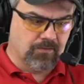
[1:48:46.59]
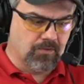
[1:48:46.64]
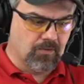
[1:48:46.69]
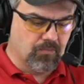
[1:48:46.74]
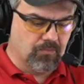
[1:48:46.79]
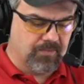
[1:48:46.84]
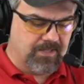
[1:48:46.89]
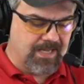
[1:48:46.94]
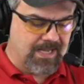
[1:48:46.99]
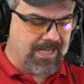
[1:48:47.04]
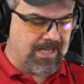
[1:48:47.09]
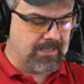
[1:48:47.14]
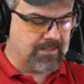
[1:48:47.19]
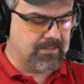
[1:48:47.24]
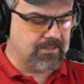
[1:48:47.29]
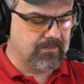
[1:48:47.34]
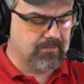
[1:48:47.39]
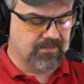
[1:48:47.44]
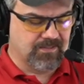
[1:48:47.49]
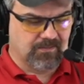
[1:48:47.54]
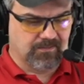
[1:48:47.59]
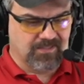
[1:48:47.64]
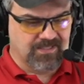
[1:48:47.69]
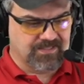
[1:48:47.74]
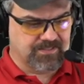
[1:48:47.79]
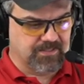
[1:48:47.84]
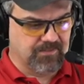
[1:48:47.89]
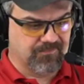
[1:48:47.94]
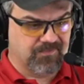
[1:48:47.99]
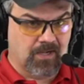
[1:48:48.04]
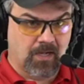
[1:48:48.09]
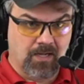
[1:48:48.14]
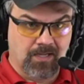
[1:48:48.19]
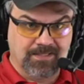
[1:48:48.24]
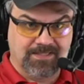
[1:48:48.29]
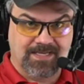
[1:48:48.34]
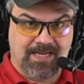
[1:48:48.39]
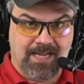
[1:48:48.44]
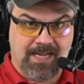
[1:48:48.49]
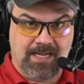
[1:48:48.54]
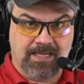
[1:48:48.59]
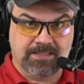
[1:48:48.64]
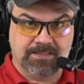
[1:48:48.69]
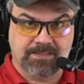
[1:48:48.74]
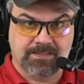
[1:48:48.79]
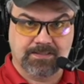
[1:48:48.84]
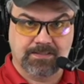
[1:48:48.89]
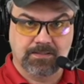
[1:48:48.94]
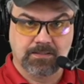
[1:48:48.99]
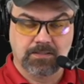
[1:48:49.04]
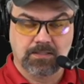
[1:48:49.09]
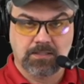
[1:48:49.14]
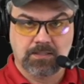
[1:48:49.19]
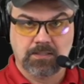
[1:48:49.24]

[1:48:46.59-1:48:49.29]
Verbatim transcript: go get the list of contacts